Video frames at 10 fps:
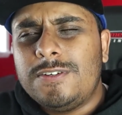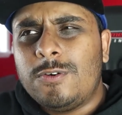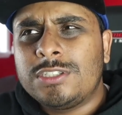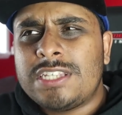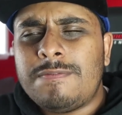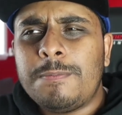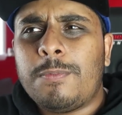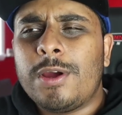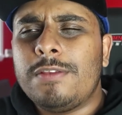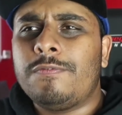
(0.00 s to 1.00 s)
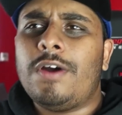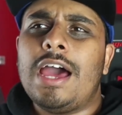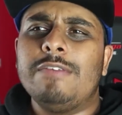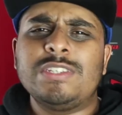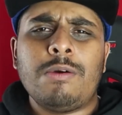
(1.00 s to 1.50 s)
or
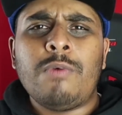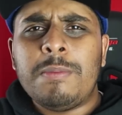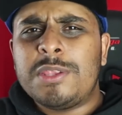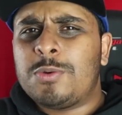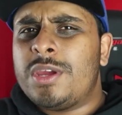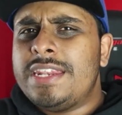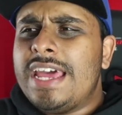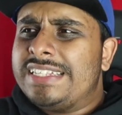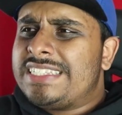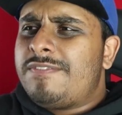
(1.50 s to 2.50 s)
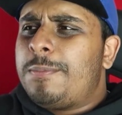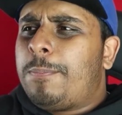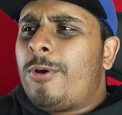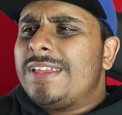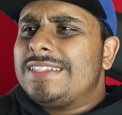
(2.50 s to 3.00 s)
7.5, somewhere between there.
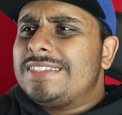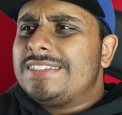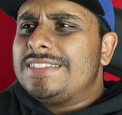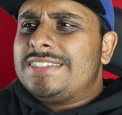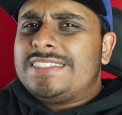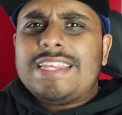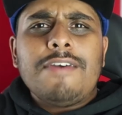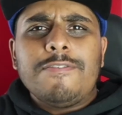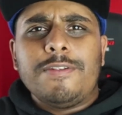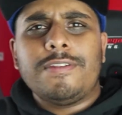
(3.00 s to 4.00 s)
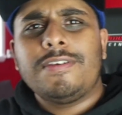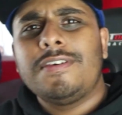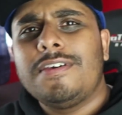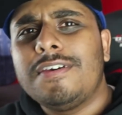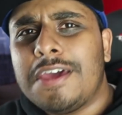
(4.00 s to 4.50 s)
7.7.
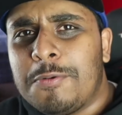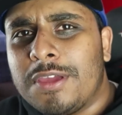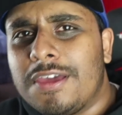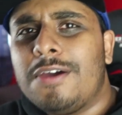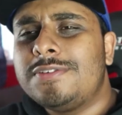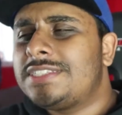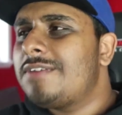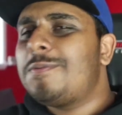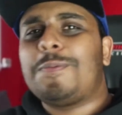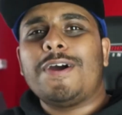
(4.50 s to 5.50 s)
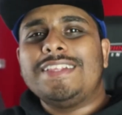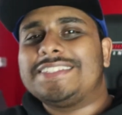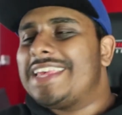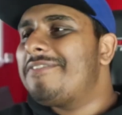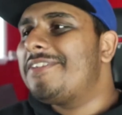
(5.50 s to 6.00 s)
There we go.
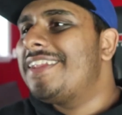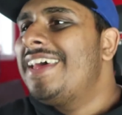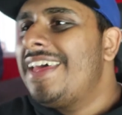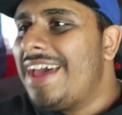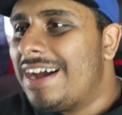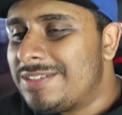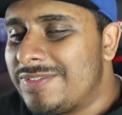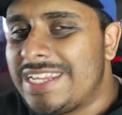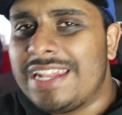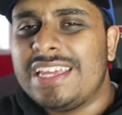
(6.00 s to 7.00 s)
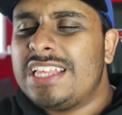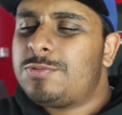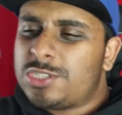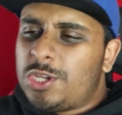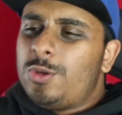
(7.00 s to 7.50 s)
7.7 out of 10. It
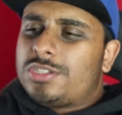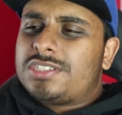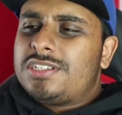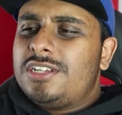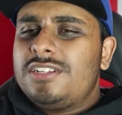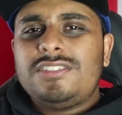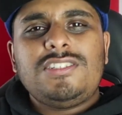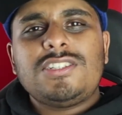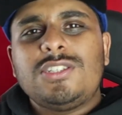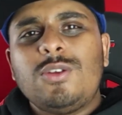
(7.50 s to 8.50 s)
was good, just